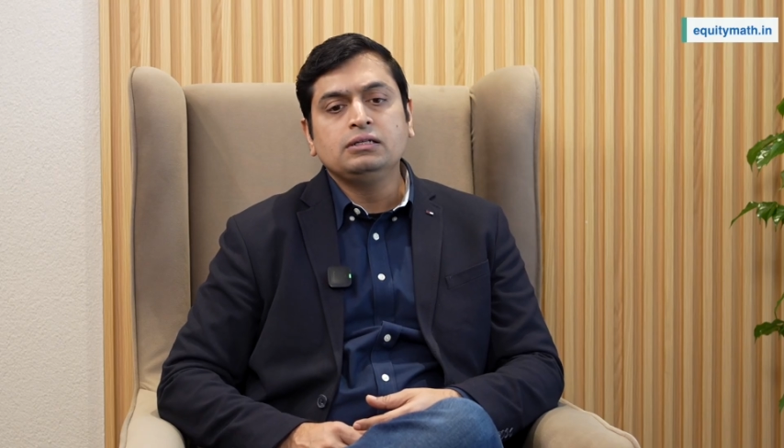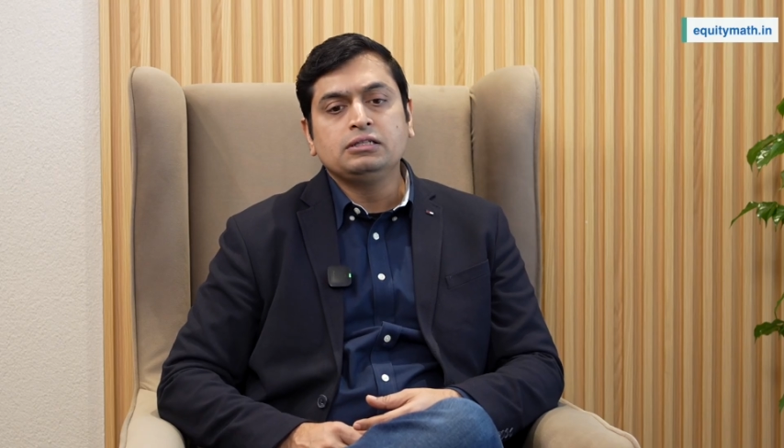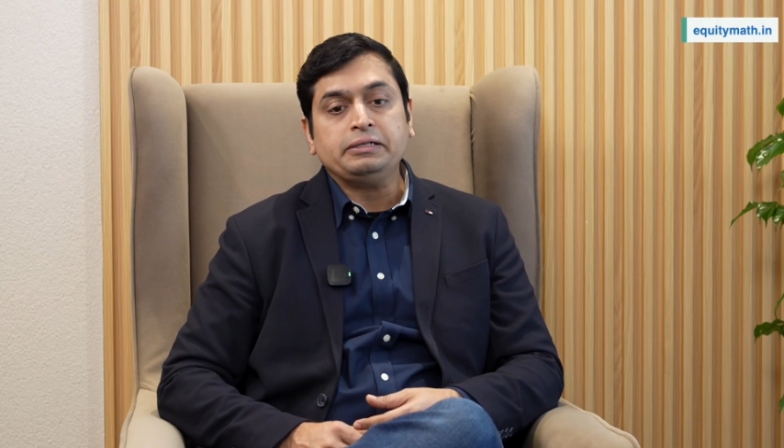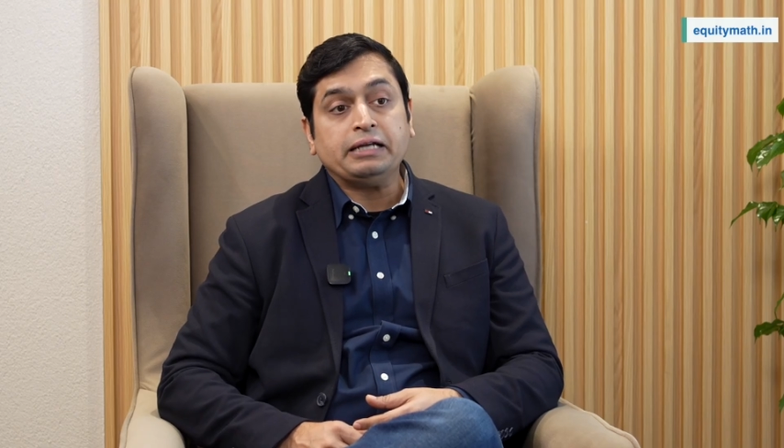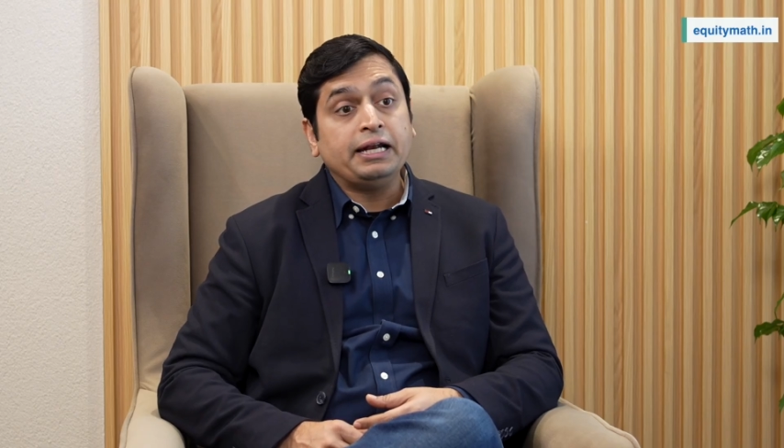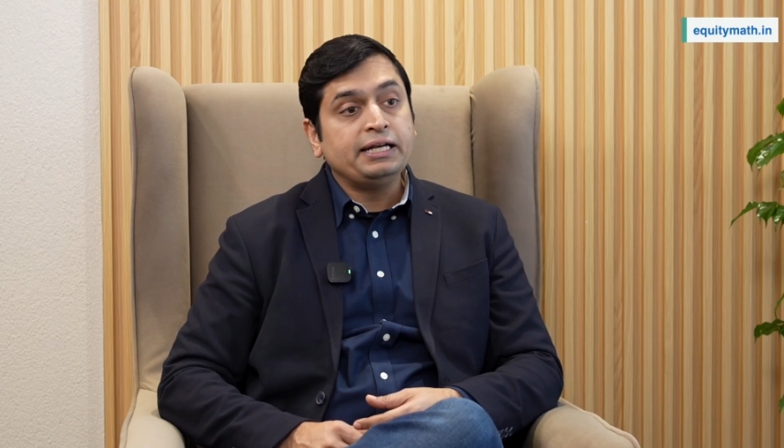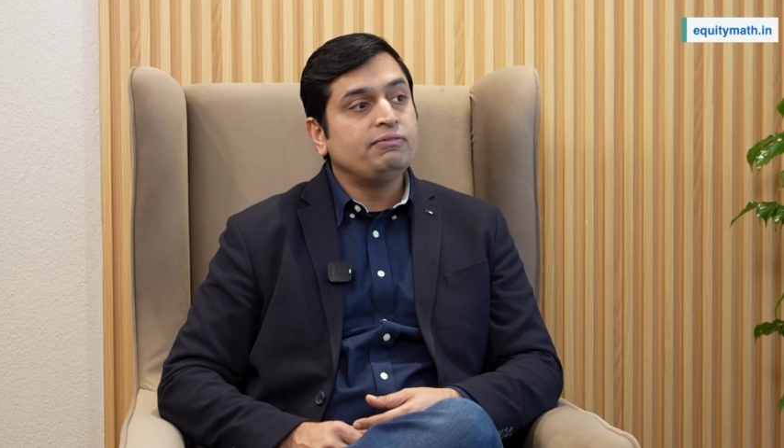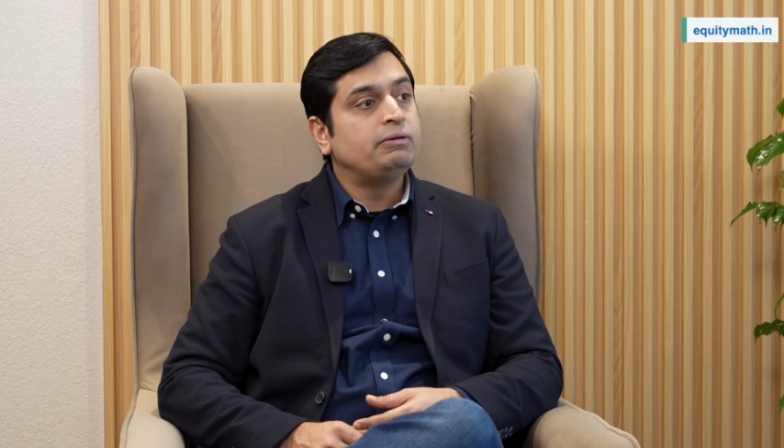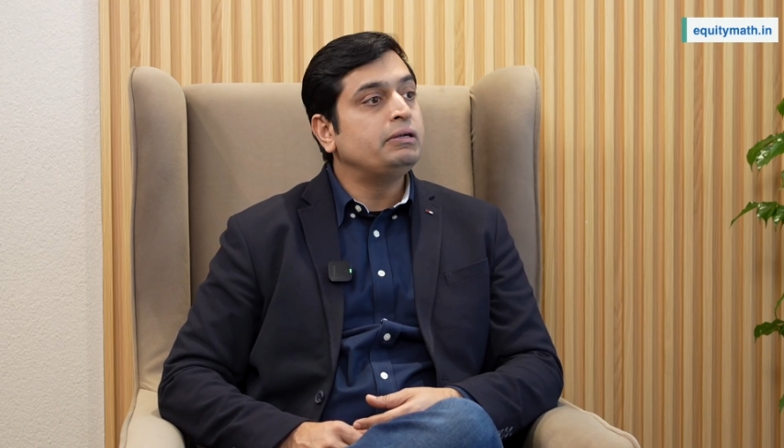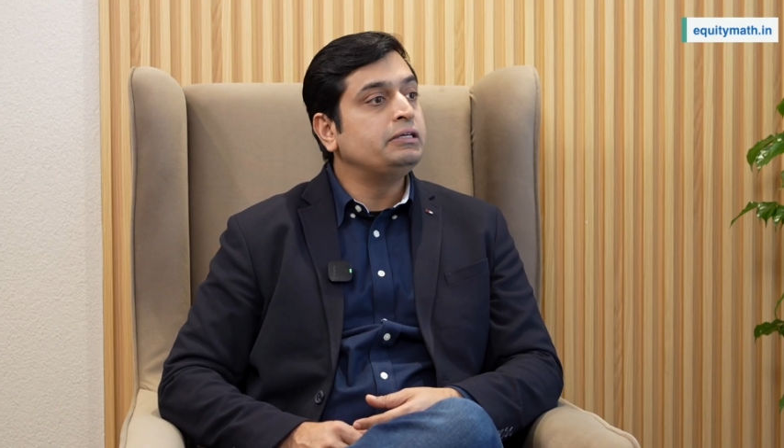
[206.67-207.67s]
The talent
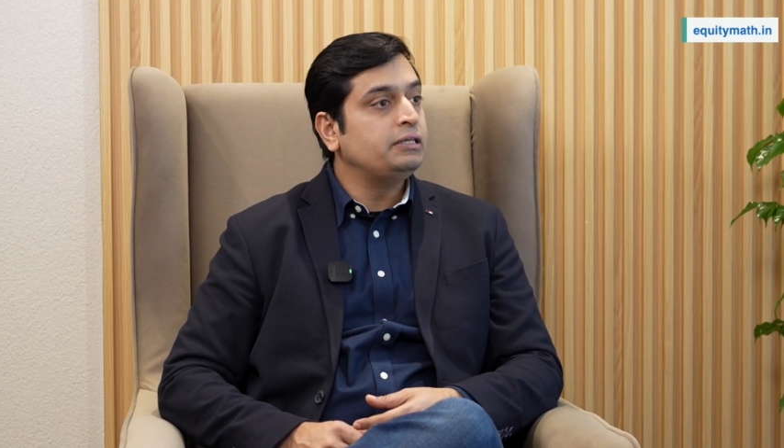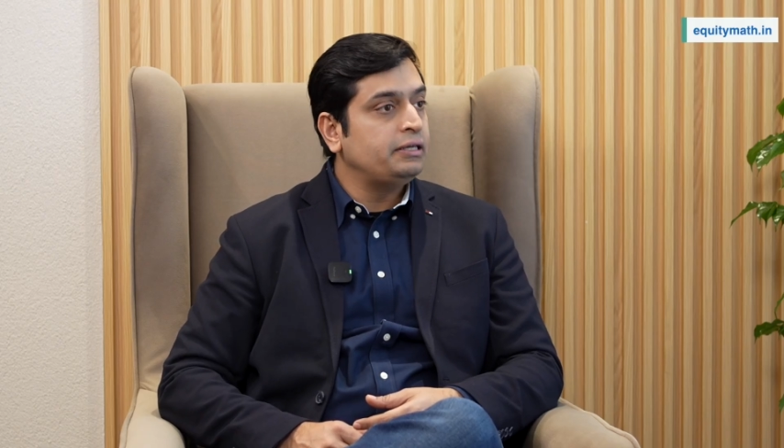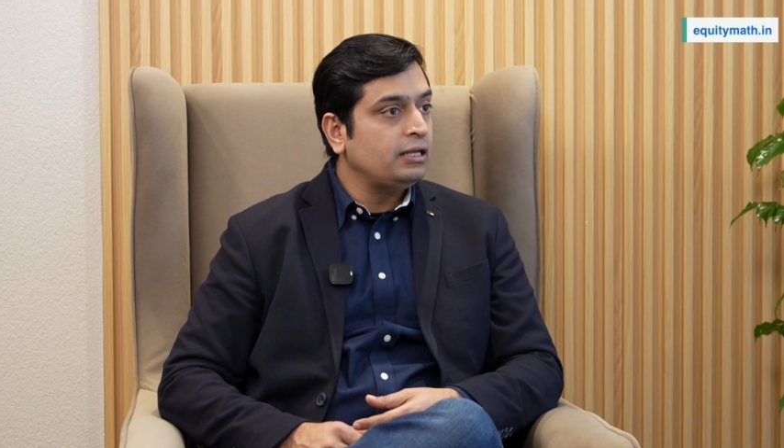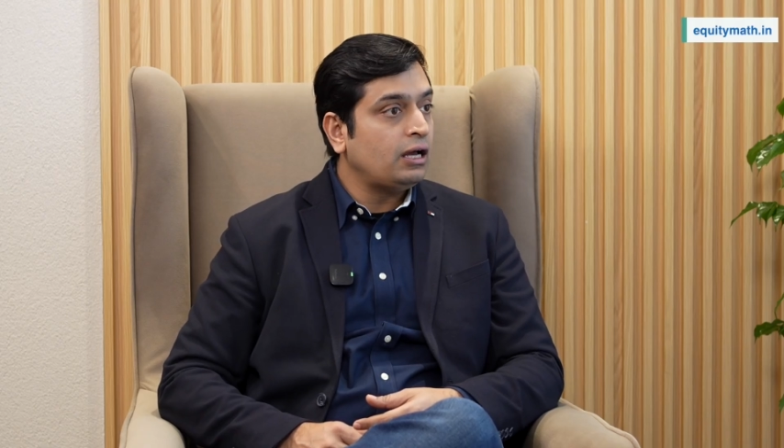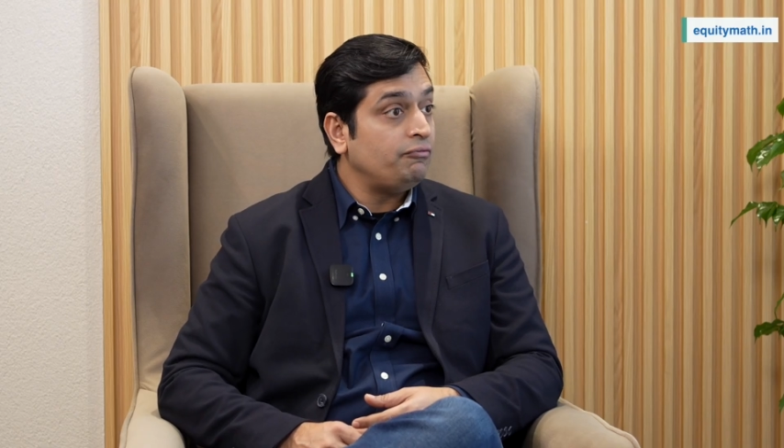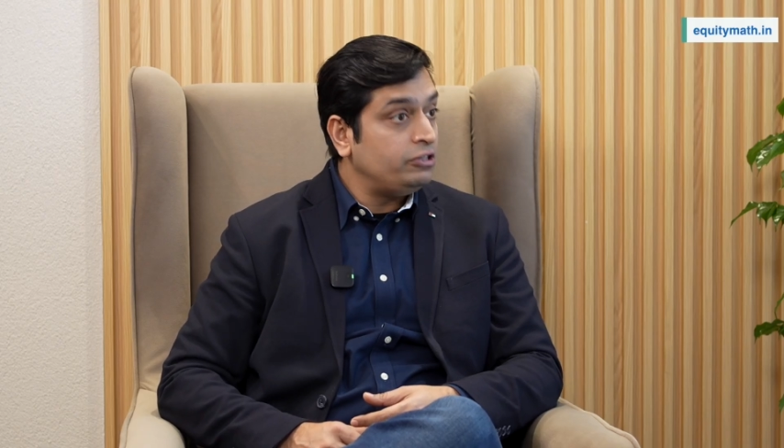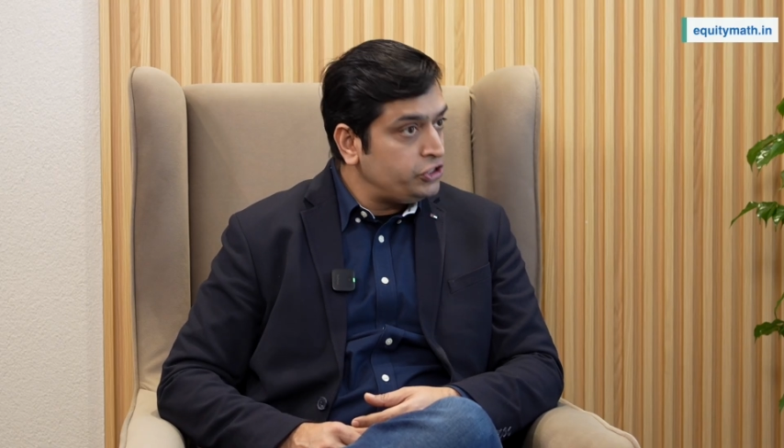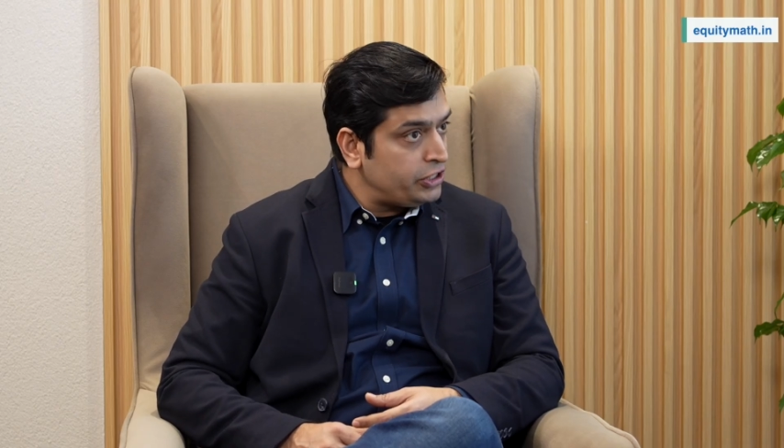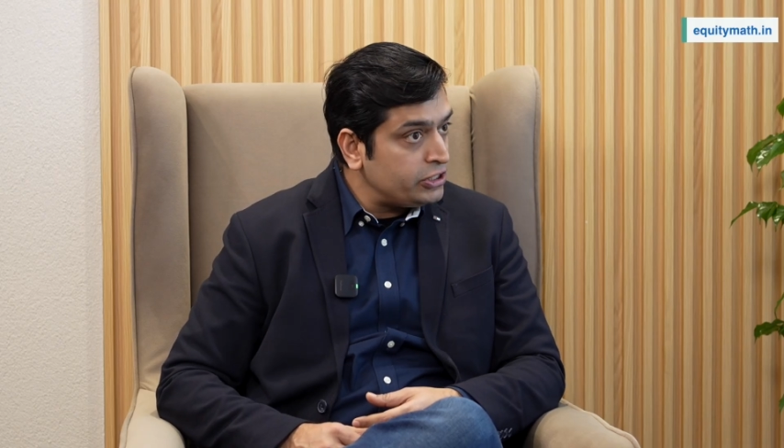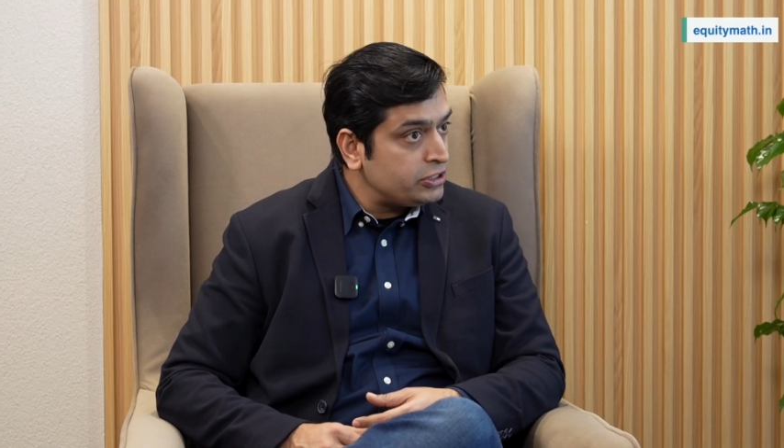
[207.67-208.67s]
available in India will
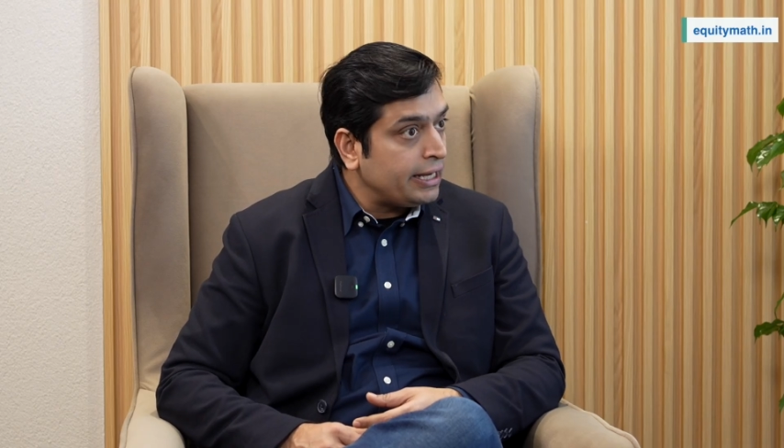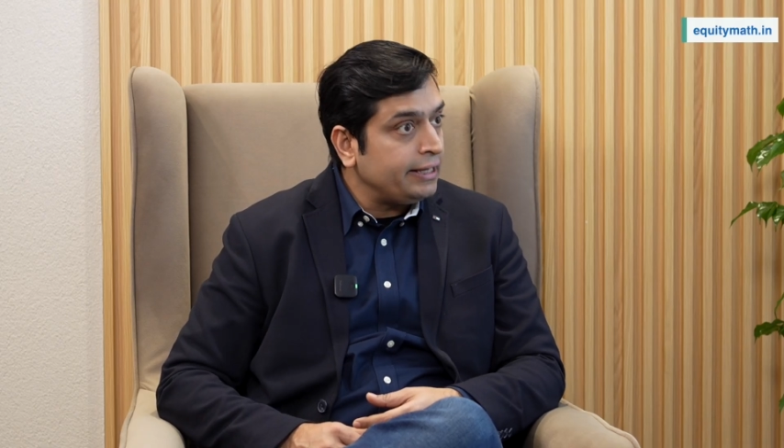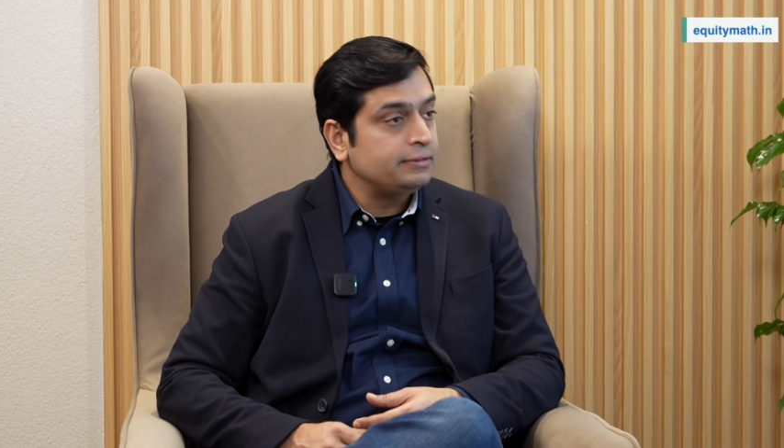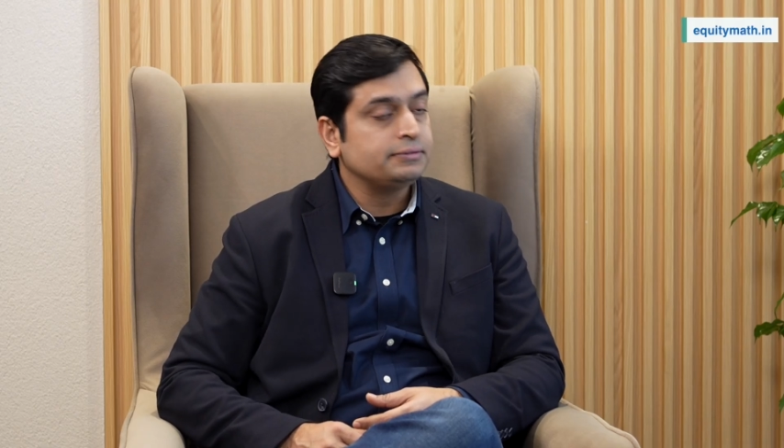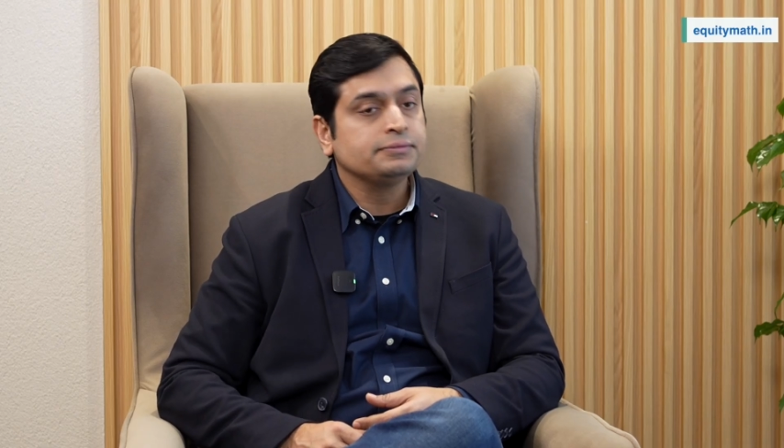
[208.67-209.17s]
change that.